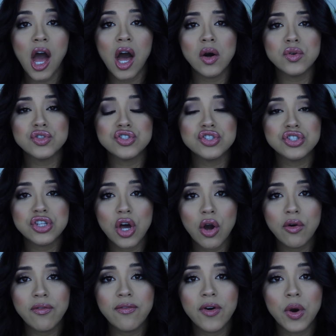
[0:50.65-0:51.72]
I was
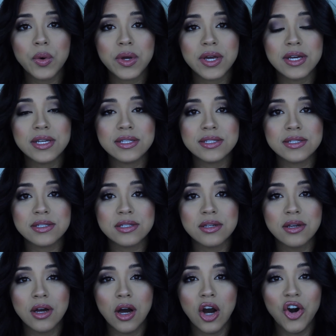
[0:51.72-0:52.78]
so focused
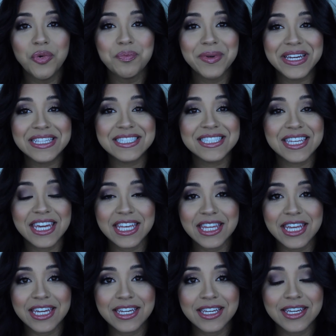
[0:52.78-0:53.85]
on being
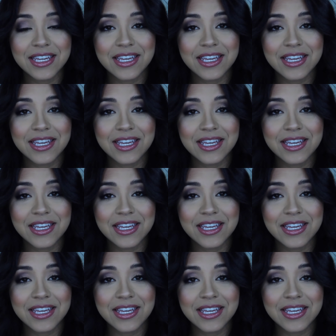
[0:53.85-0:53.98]
skinny.